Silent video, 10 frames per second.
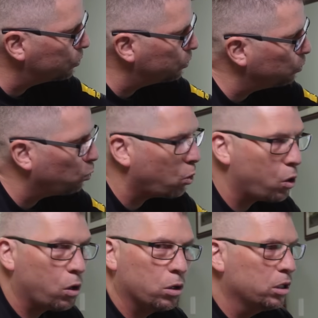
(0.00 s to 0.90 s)
to the
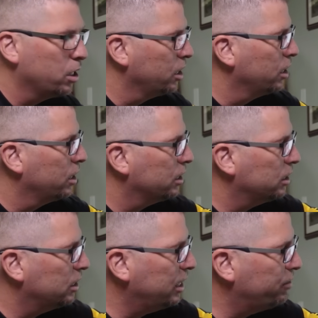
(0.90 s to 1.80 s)
wall,
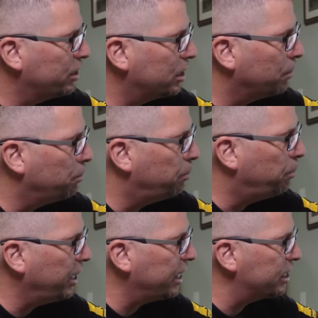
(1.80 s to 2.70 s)
leaving the
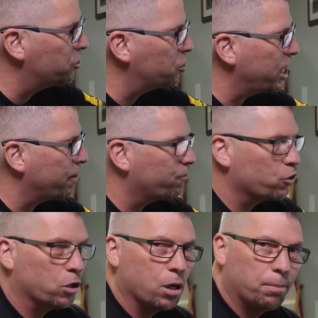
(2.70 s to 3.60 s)
biggest
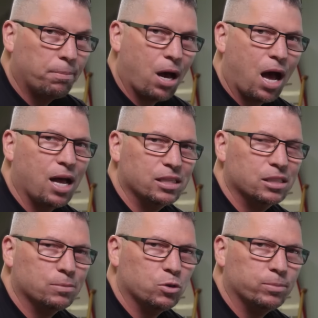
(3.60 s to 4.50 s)
chamfer
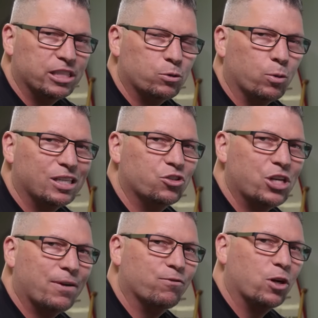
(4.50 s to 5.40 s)
possible, because we want to
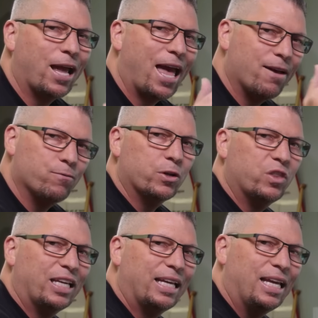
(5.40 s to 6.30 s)
chamfer
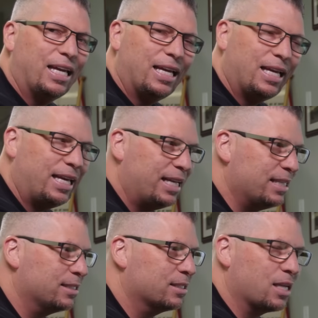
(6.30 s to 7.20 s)
everything
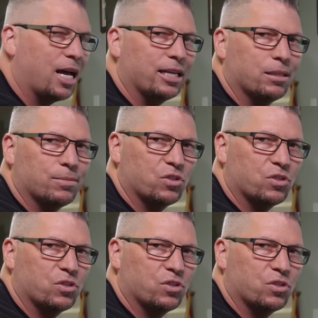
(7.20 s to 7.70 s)
inside the